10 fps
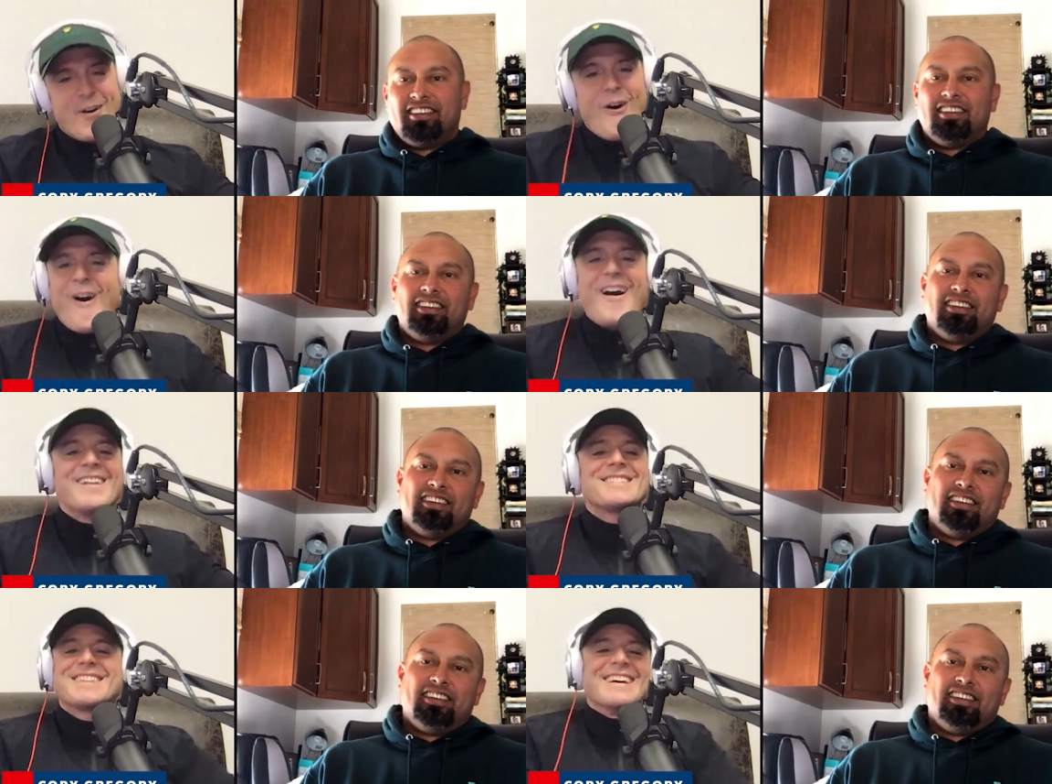Speaker 1: On
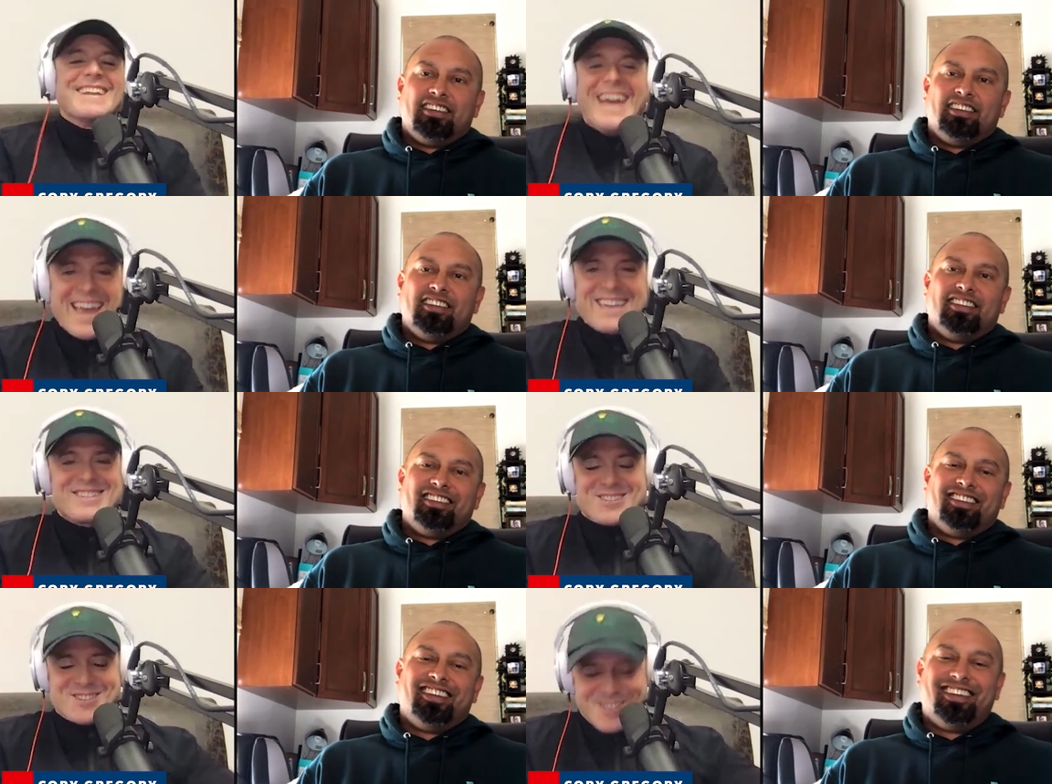today's
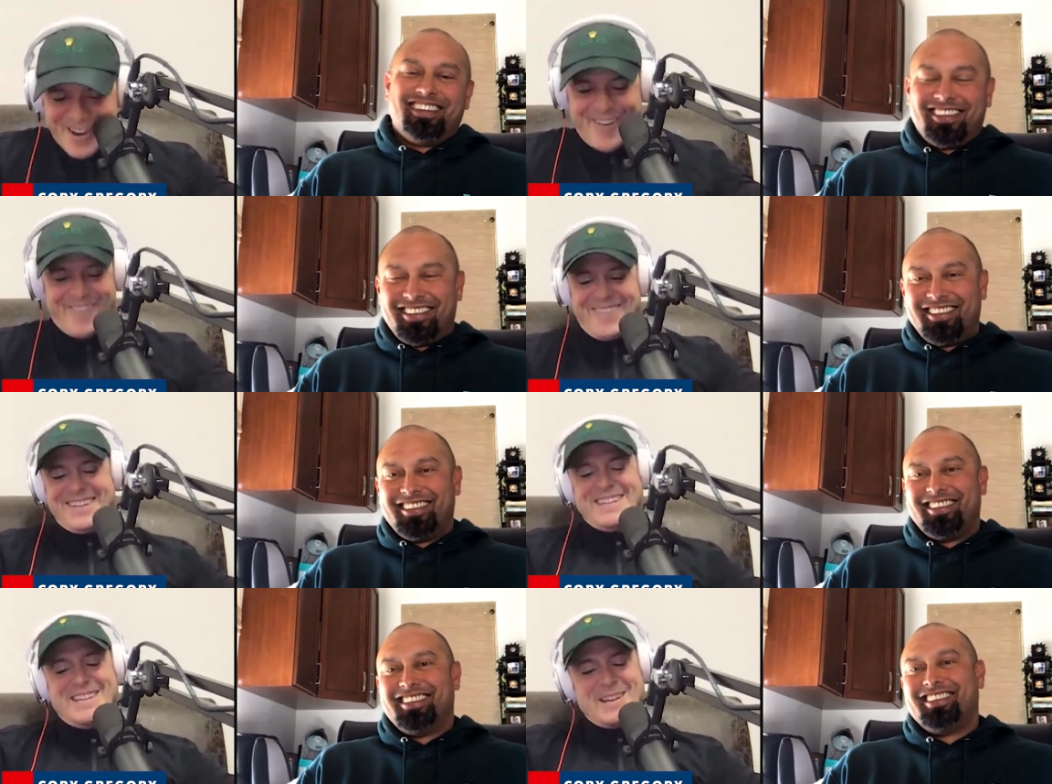show,
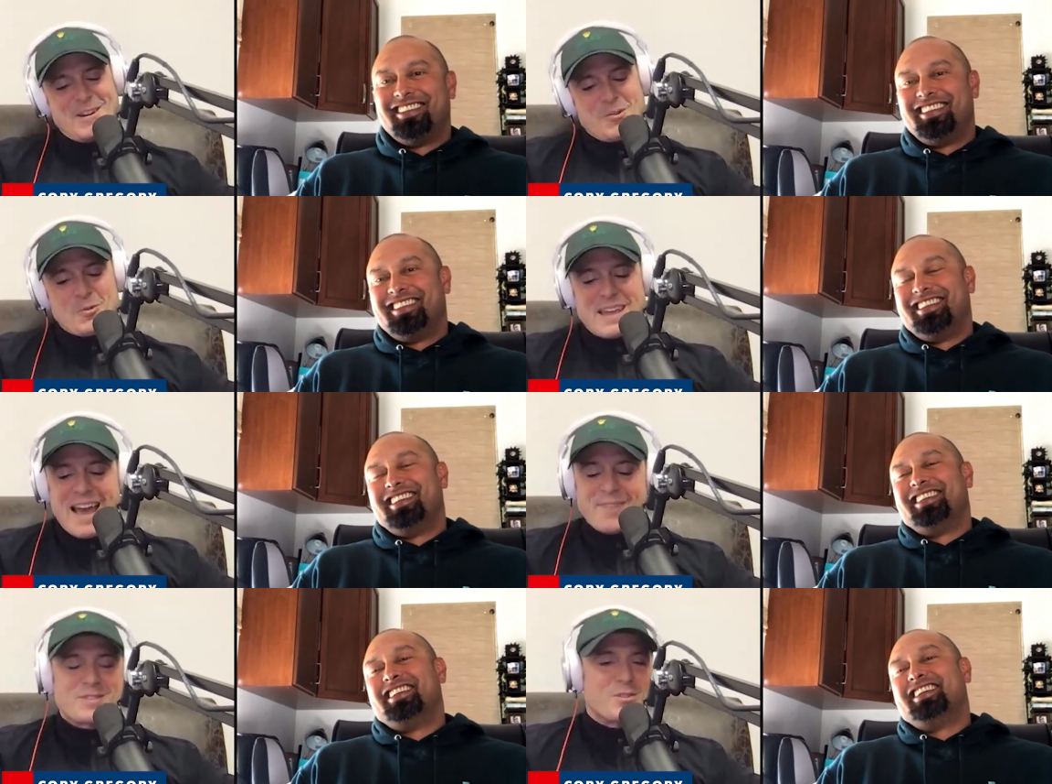we
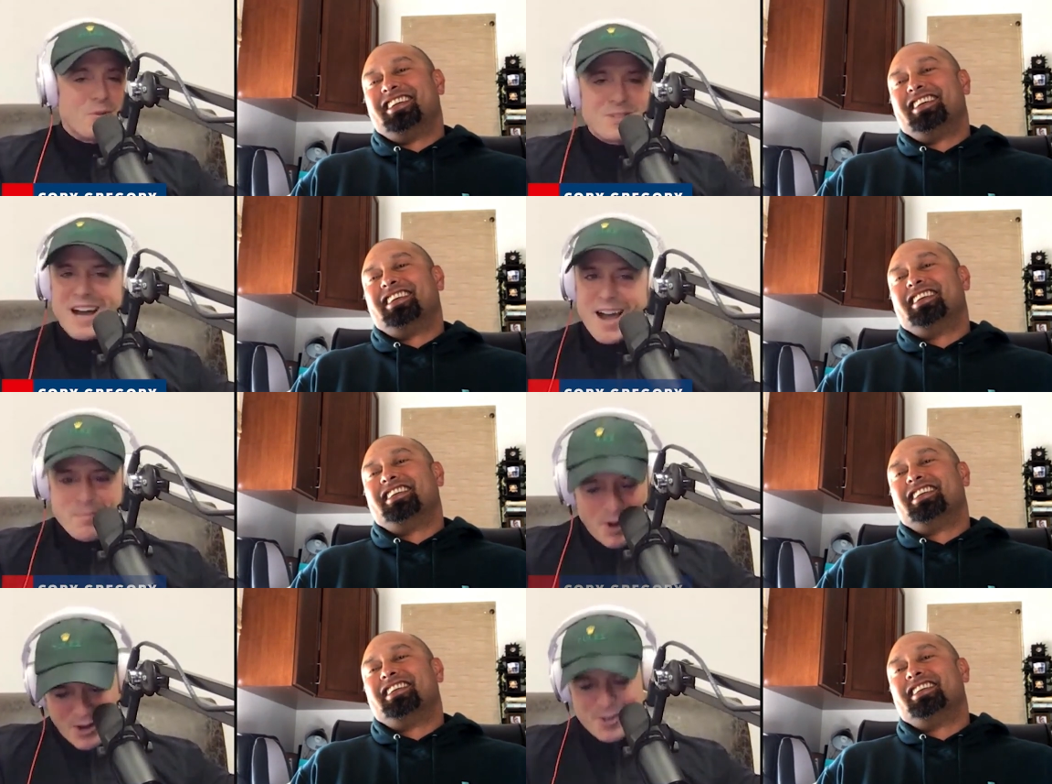have two-time
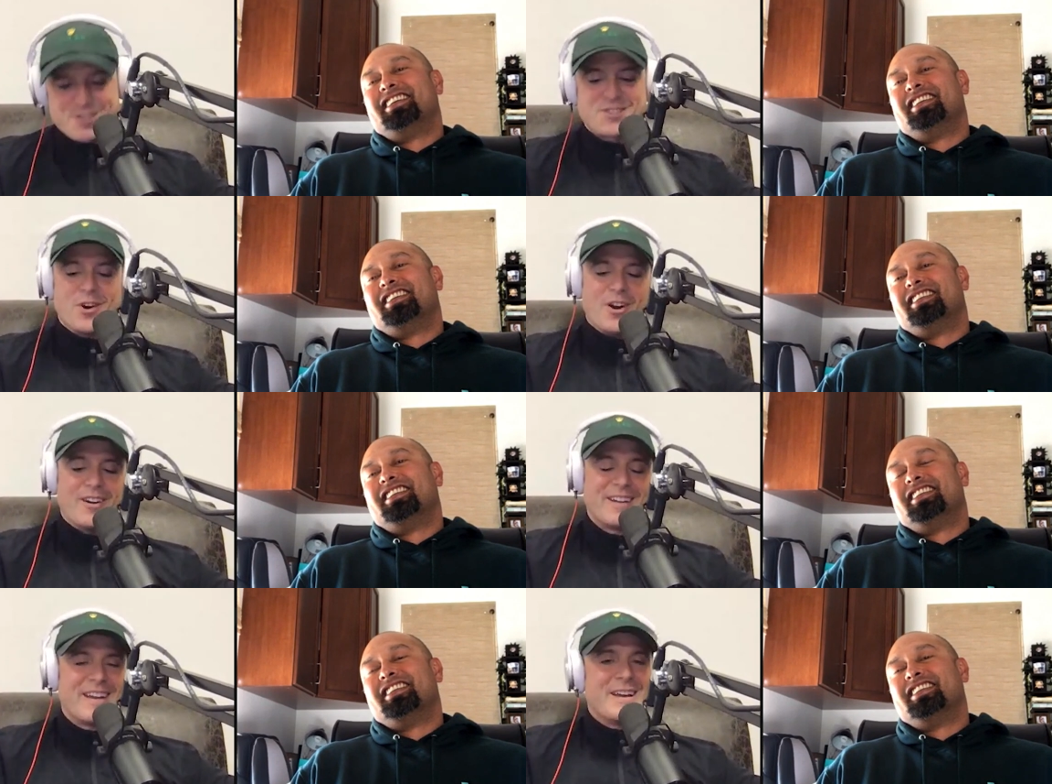All-Star,
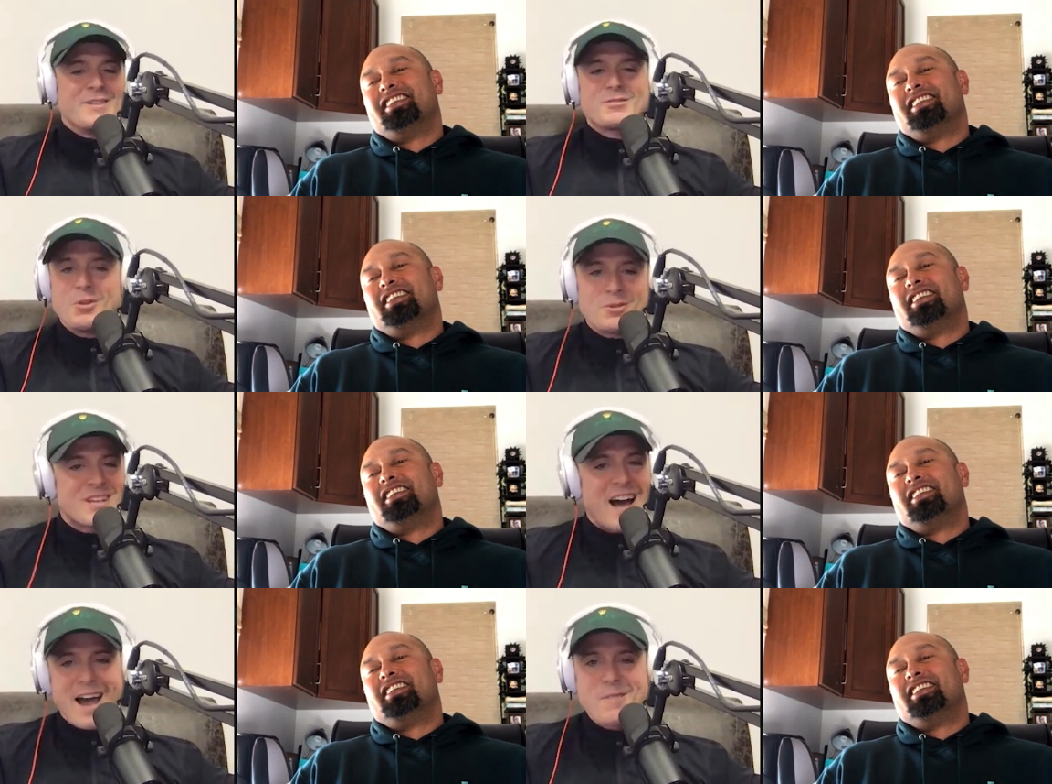
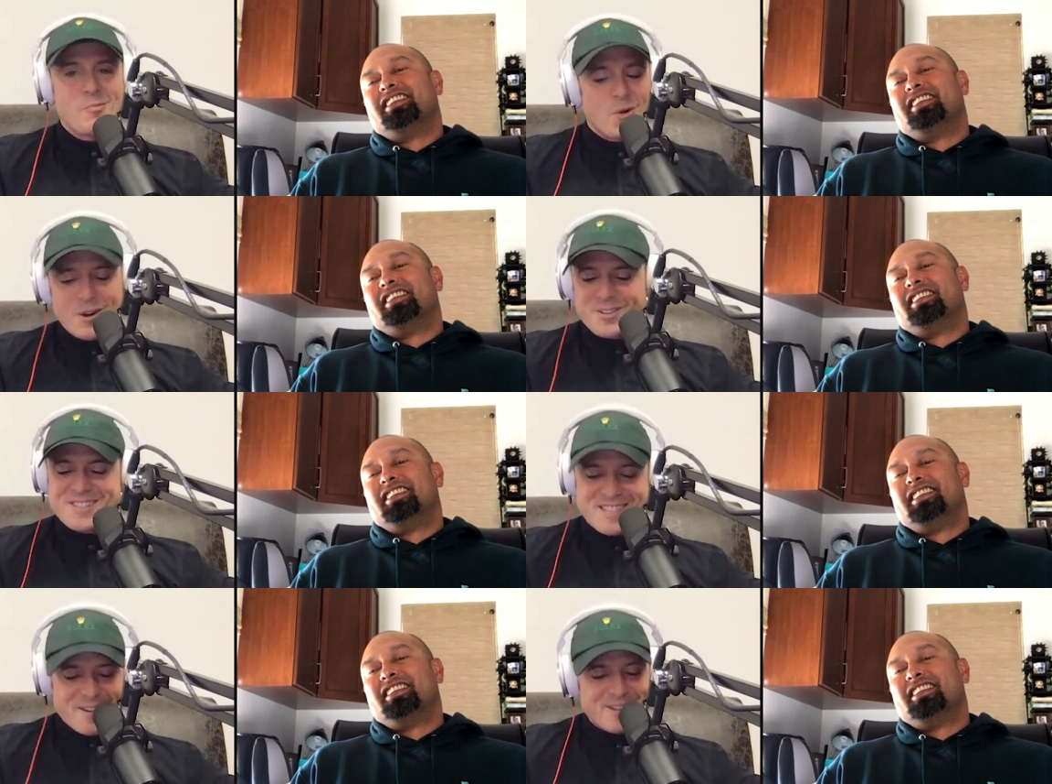two-time World
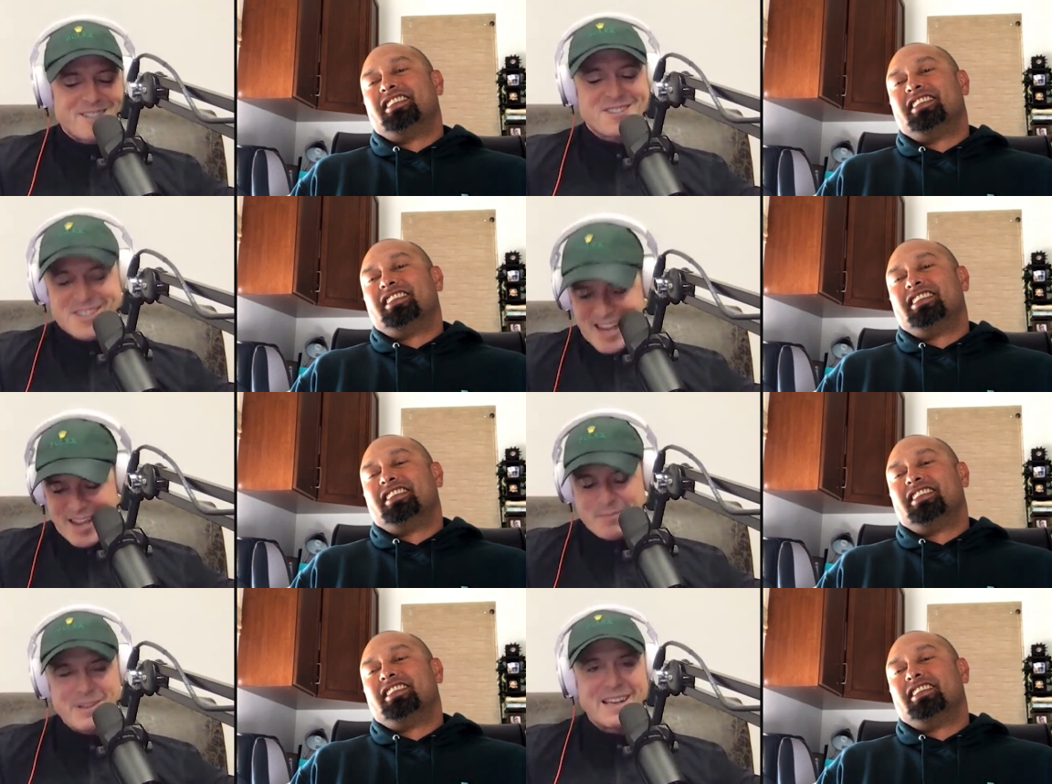Series champ,
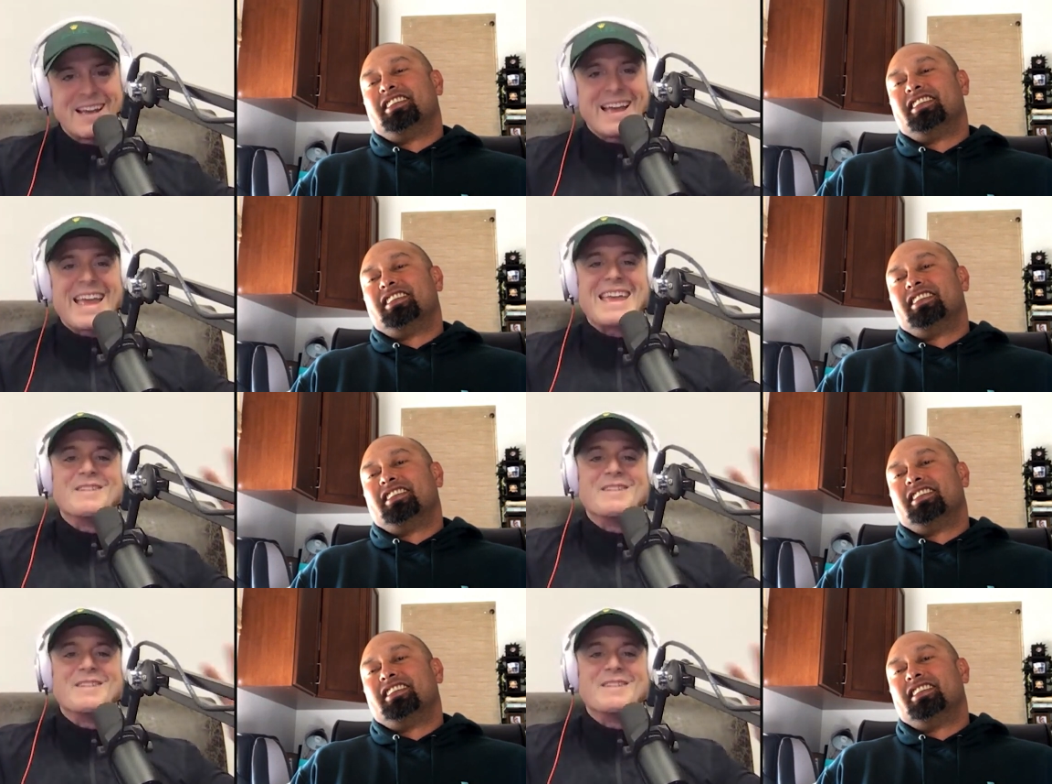and